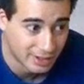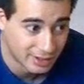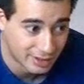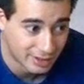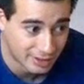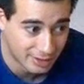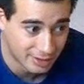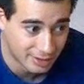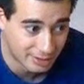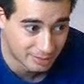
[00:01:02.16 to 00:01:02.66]

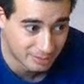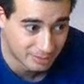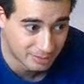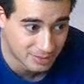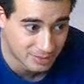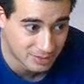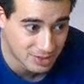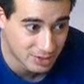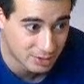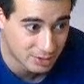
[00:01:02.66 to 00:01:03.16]
um,
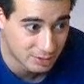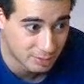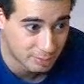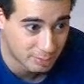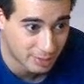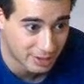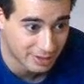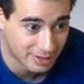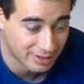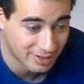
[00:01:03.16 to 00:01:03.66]
too.
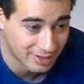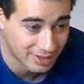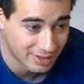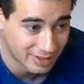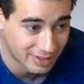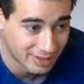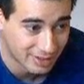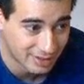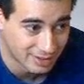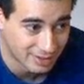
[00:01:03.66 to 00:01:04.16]
But
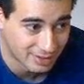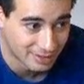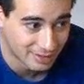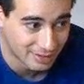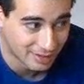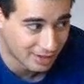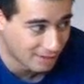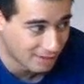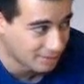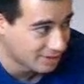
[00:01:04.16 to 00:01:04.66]

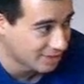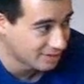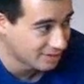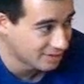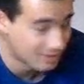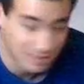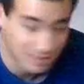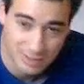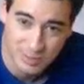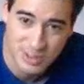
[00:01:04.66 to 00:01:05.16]
I'm kind
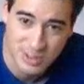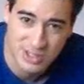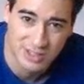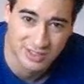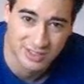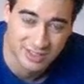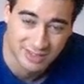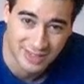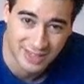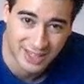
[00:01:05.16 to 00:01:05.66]
of
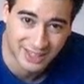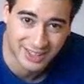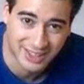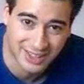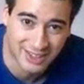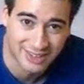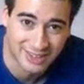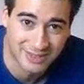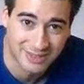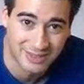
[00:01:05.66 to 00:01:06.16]
suspicious of that
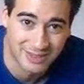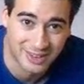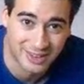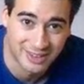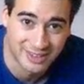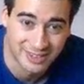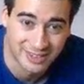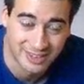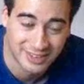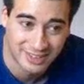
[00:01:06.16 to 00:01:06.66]
kind of
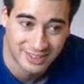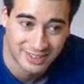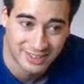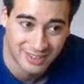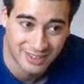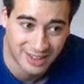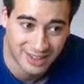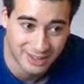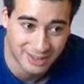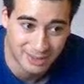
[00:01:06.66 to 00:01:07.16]
fun. You know,
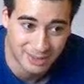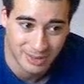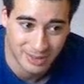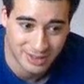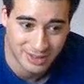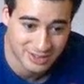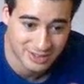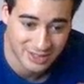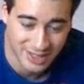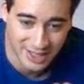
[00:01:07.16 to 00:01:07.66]
I don't want
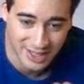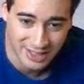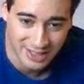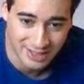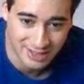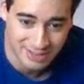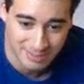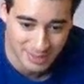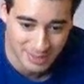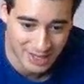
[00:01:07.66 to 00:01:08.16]
it to
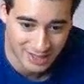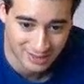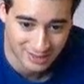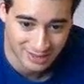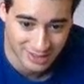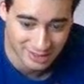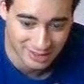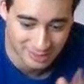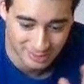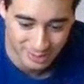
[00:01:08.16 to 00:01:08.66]
end
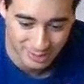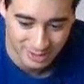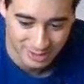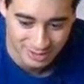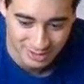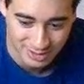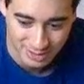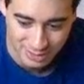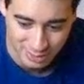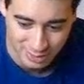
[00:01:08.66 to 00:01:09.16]
badly. I don't want it
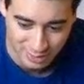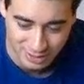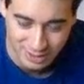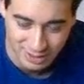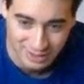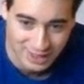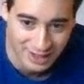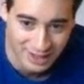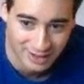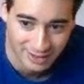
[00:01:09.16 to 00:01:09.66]
to
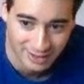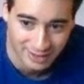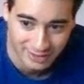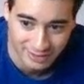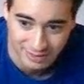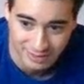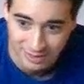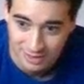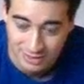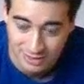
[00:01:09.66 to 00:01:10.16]
trickle out
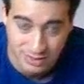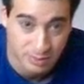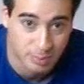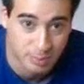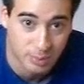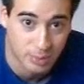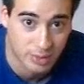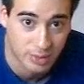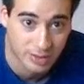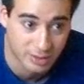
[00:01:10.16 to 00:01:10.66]
into
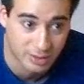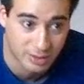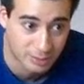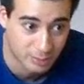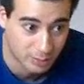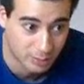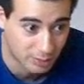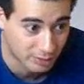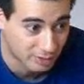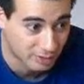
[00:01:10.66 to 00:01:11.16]
boredom
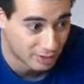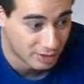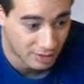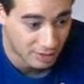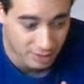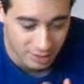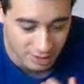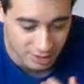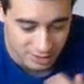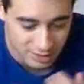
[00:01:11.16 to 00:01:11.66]
or
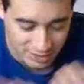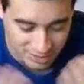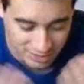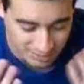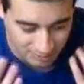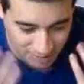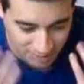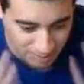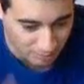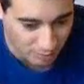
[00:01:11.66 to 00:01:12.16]

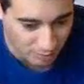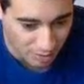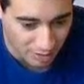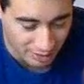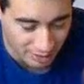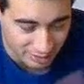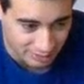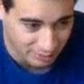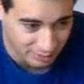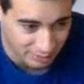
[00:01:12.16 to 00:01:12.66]
just be
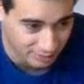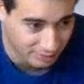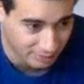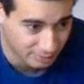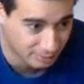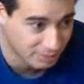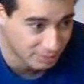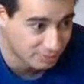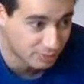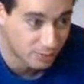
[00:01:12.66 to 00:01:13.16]
blocked or
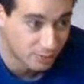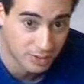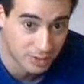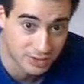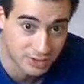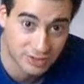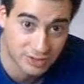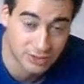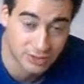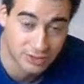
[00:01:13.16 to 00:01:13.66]
be
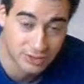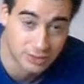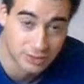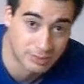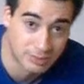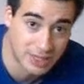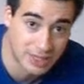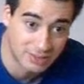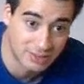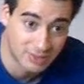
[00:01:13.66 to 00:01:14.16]
forced to
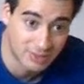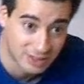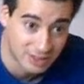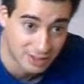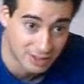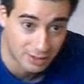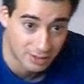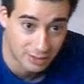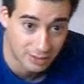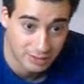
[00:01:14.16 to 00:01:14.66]
make
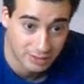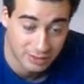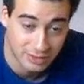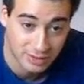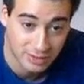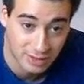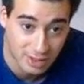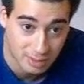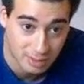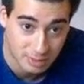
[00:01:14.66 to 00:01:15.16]
videos
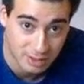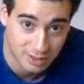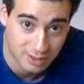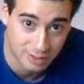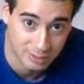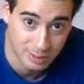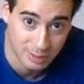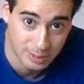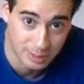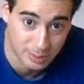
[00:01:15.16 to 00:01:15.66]

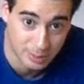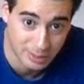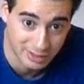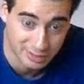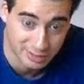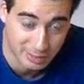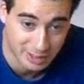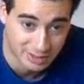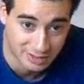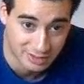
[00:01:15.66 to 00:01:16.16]
because people
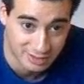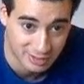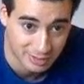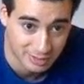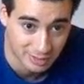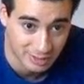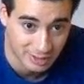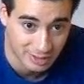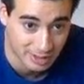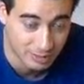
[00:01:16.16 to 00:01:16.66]
expect it
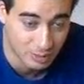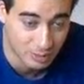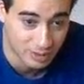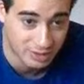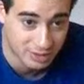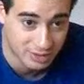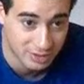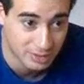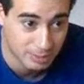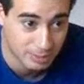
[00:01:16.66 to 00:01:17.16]
to. I want
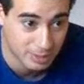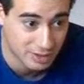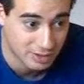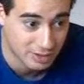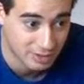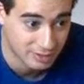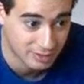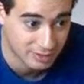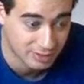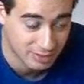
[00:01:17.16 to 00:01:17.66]
to do it
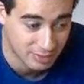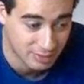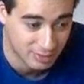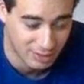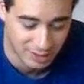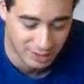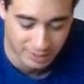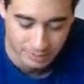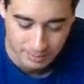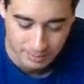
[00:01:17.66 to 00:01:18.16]
because it's fun.